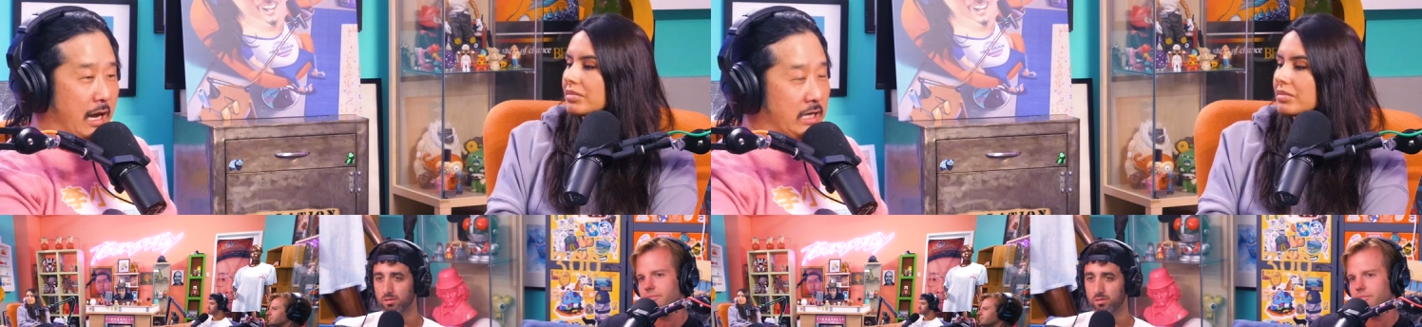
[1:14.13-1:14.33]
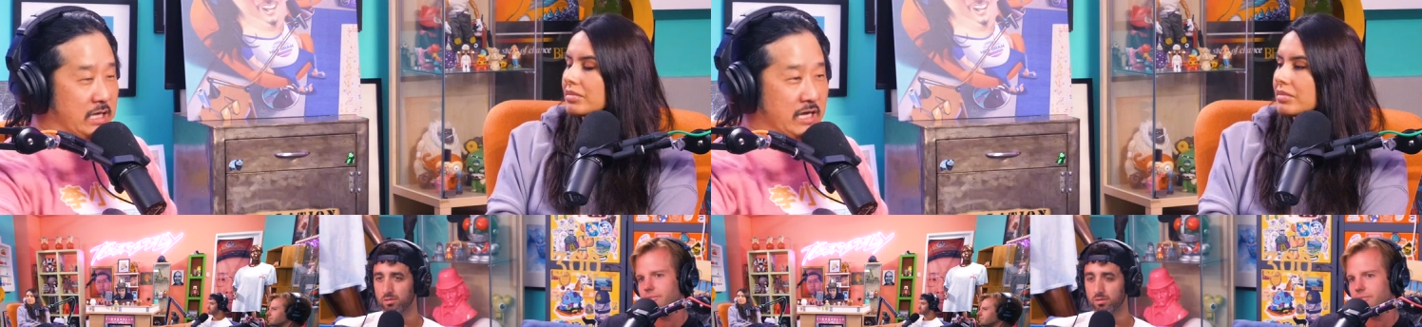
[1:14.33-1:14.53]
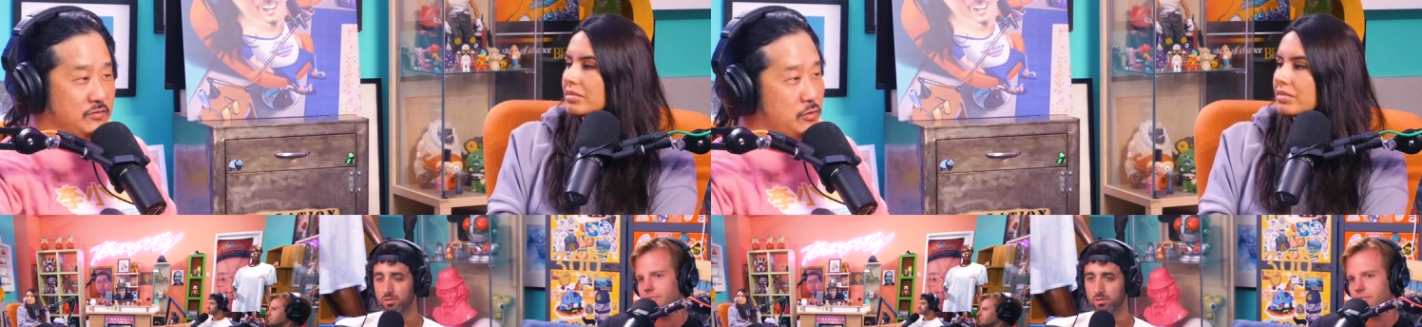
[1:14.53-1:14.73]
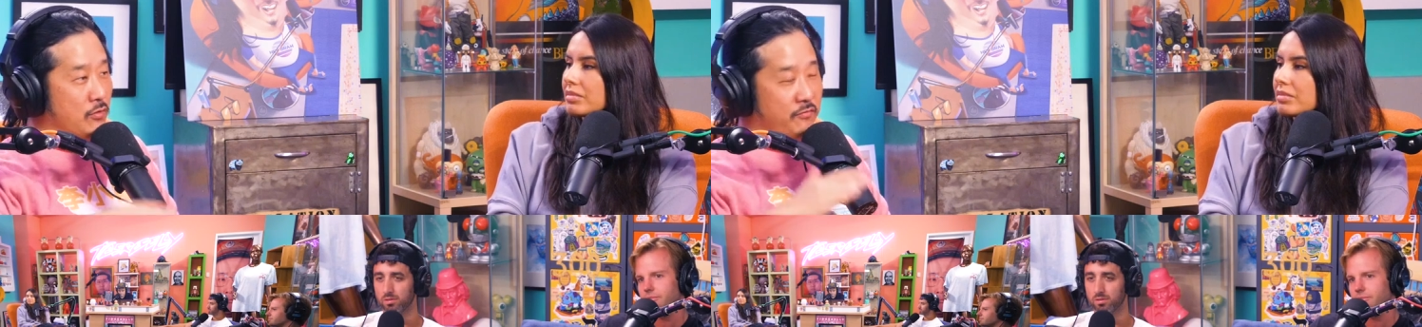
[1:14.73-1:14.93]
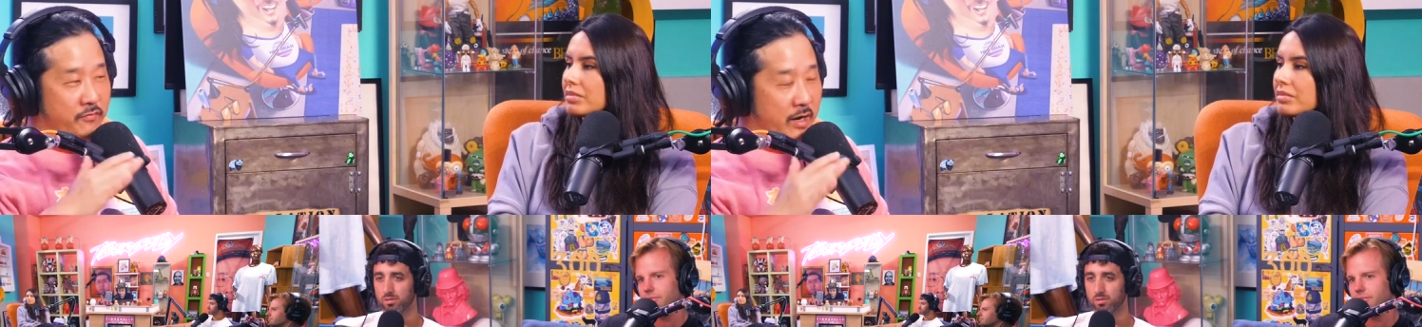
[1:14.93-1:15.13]
Speaker 1: and he gives
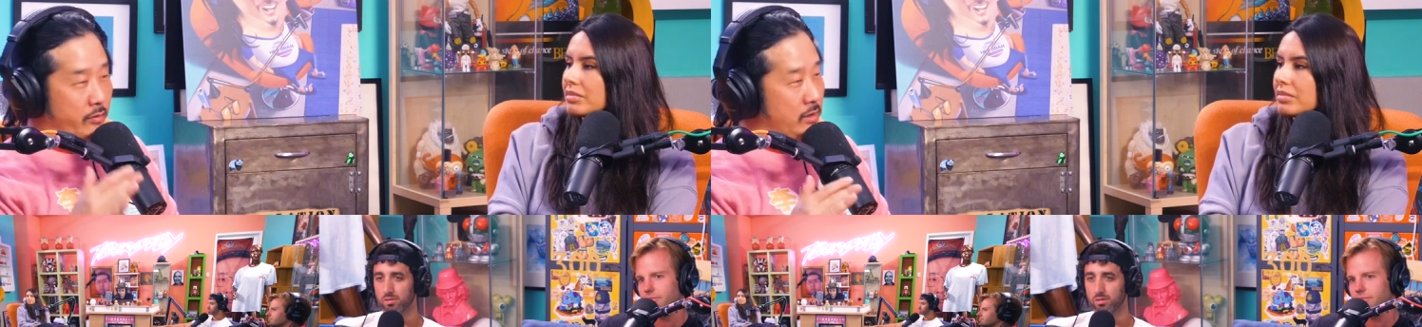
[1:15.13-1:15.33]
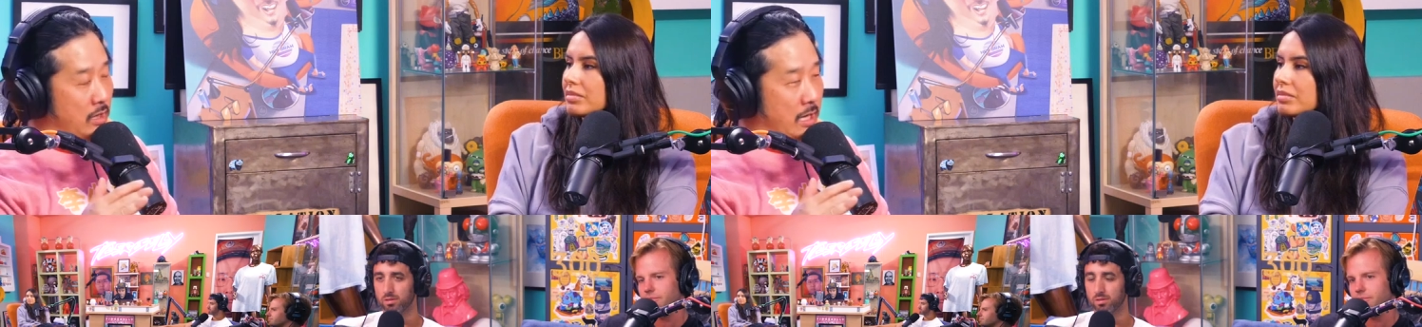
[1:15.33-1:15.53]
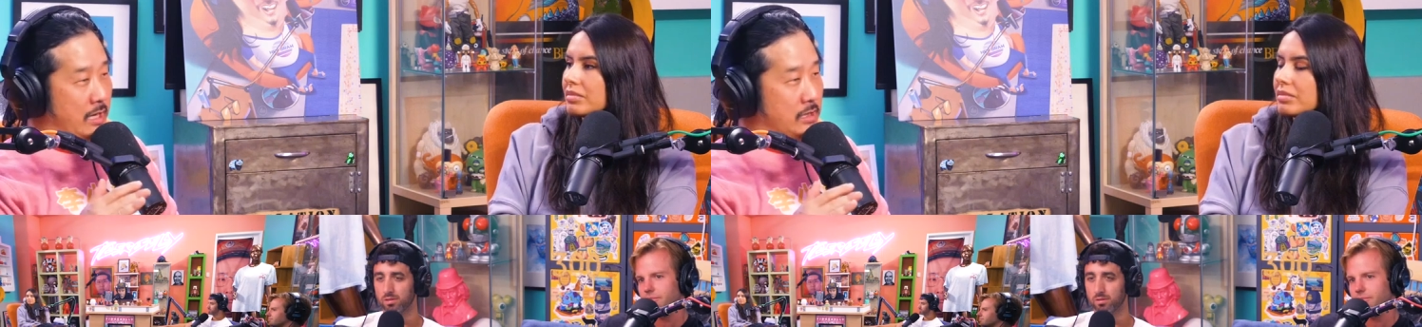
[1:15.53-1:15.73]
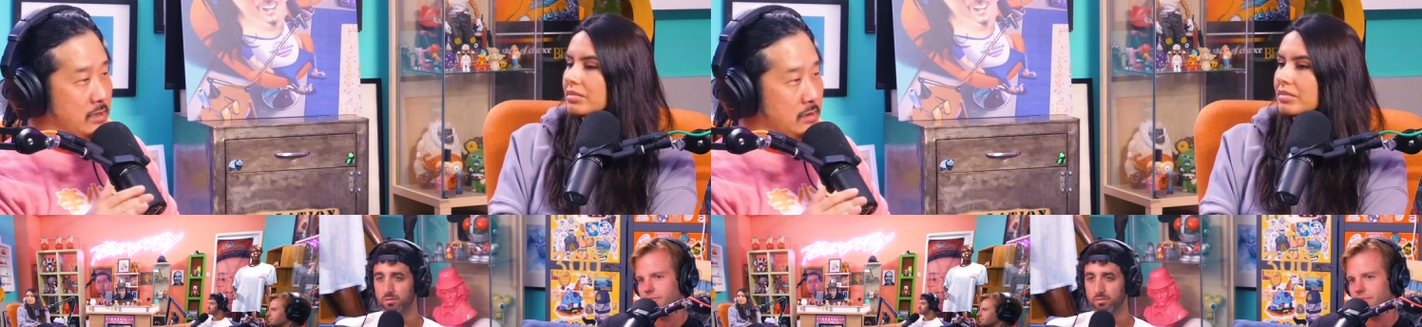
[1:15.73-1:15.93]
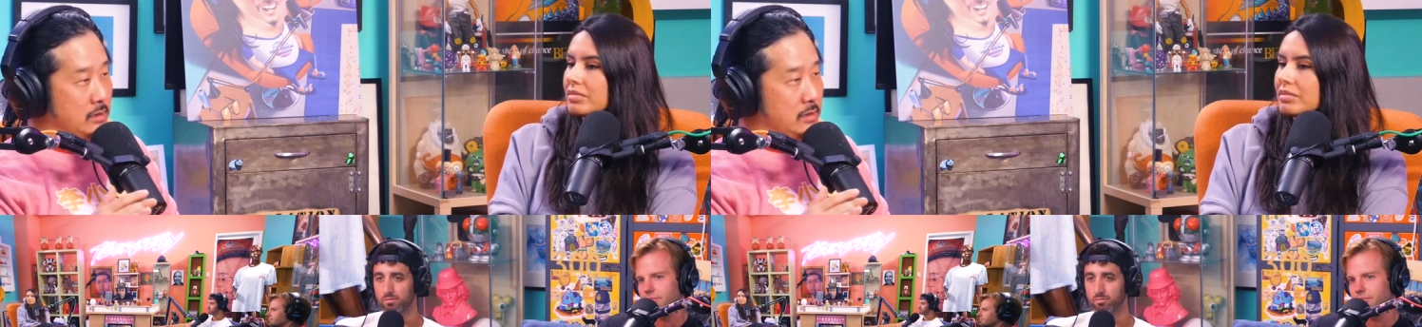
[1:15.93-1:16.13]
you a very,
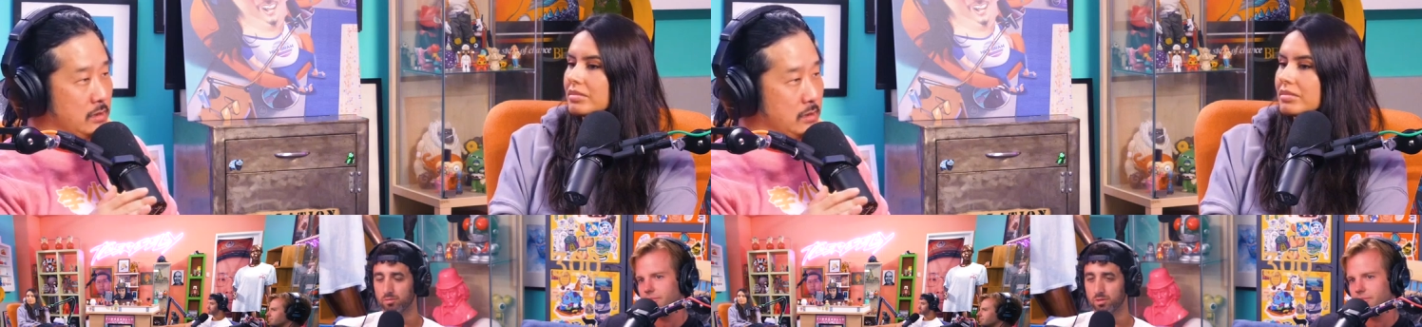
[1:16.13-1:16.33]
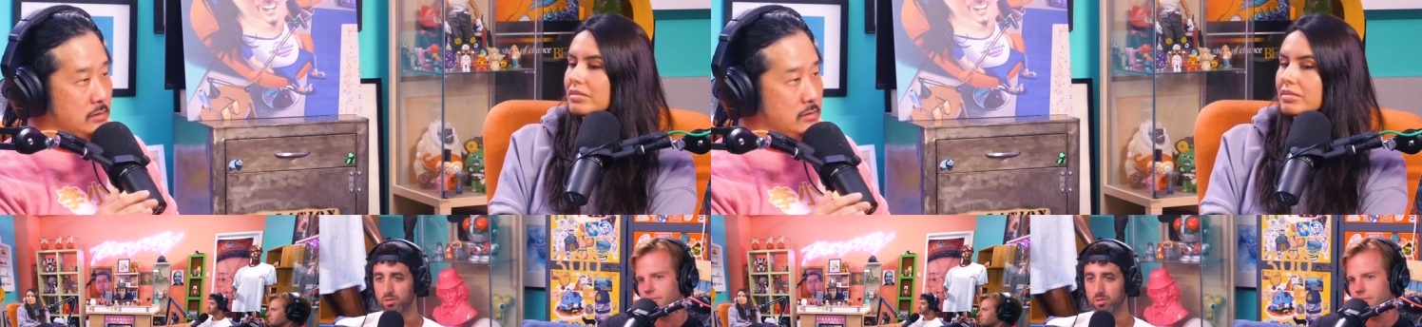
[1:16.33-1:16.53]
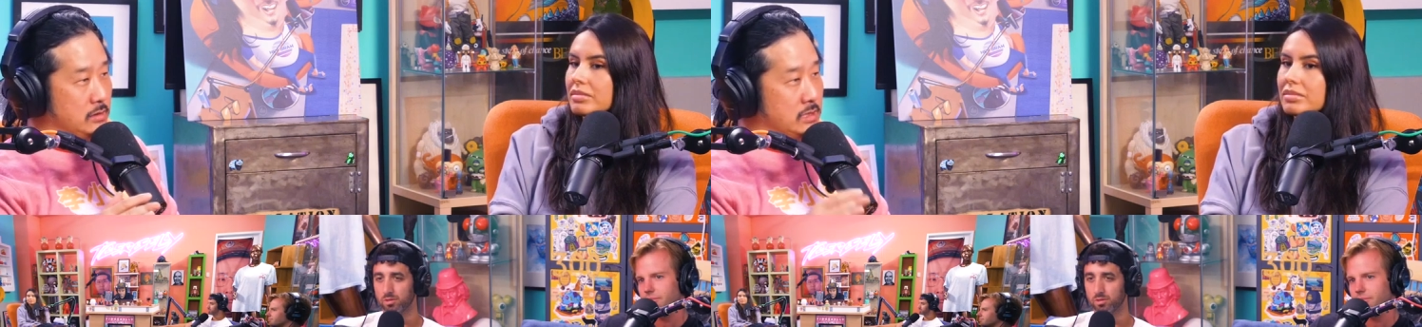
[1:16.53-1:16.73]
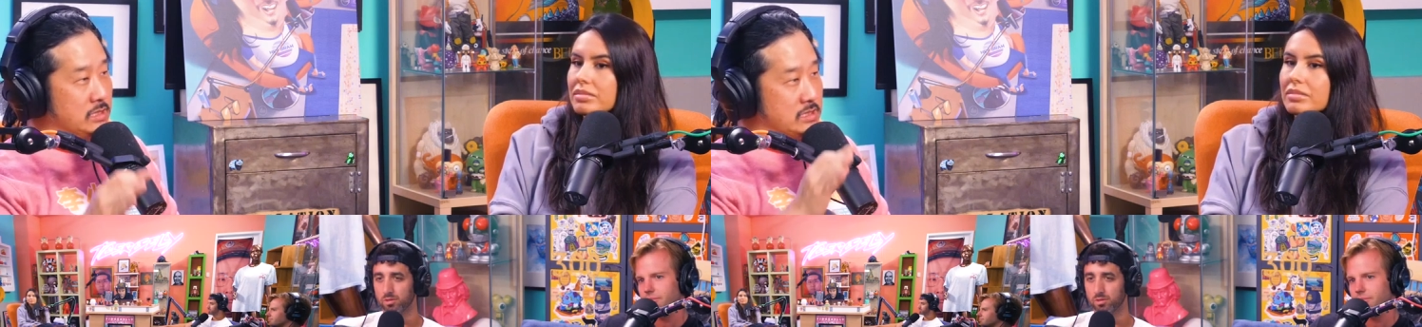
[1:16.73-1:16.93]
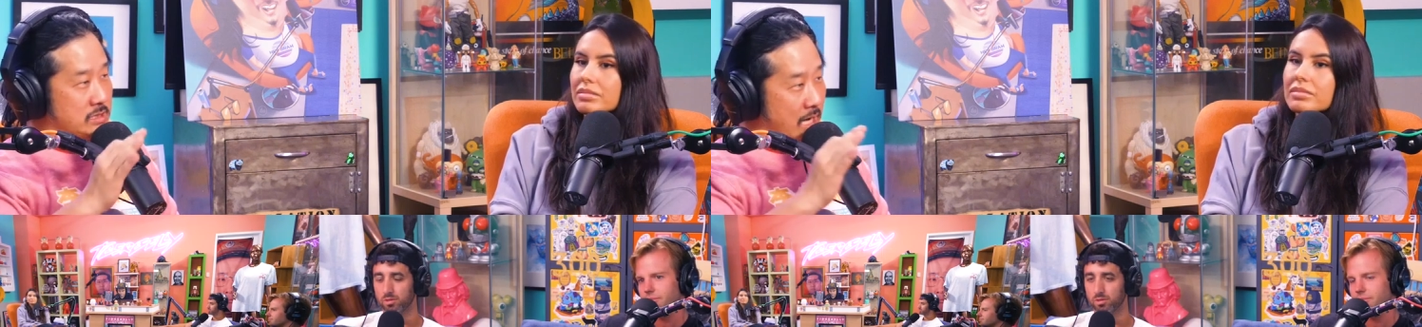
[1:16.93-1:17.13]
like,
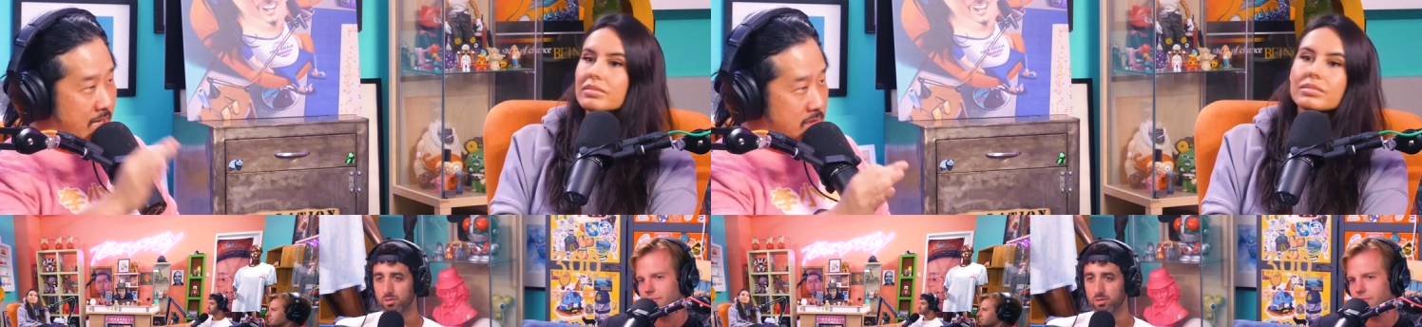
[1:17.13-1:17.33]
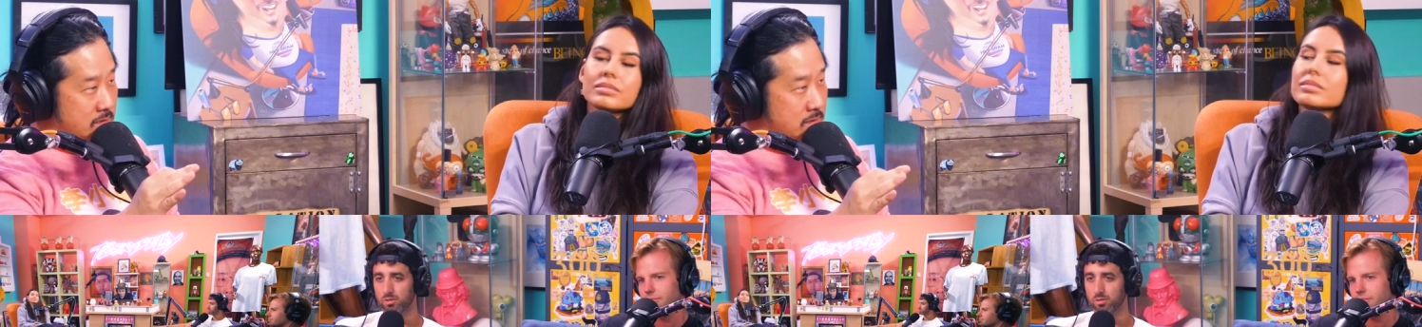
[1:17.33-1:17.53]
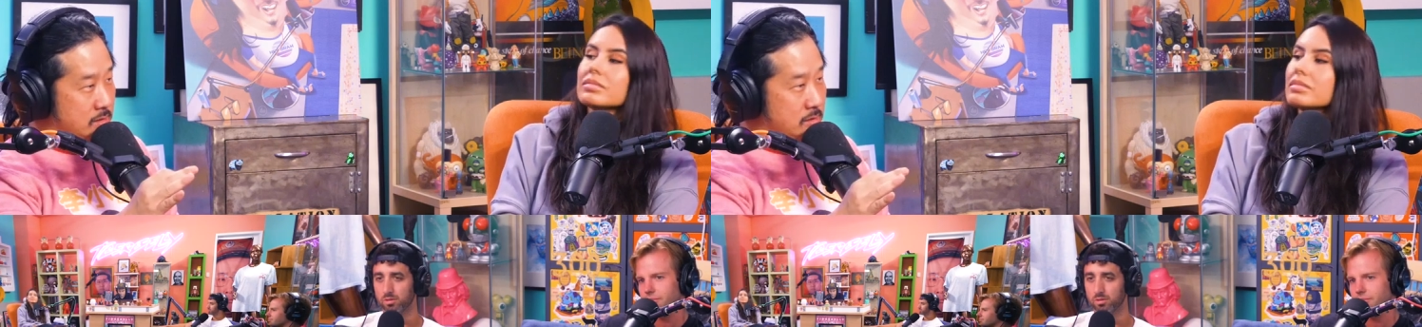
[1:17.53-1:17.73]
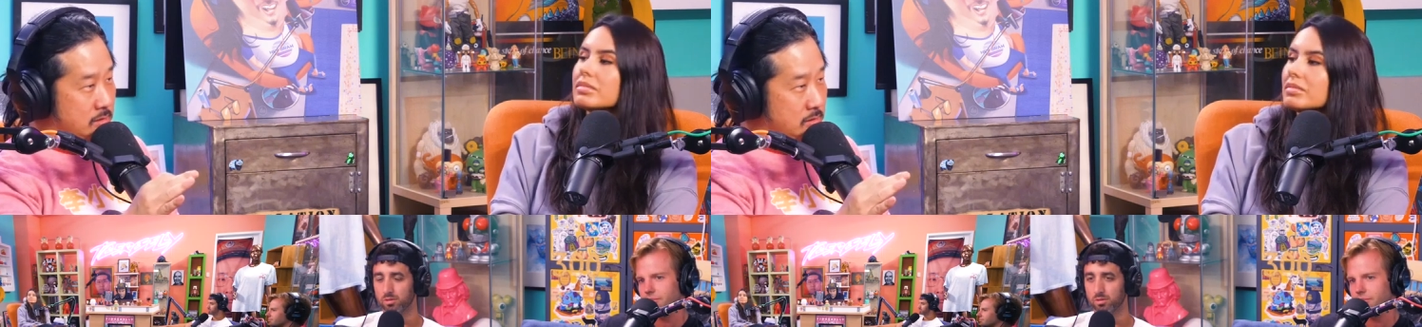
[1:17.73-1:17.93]
concise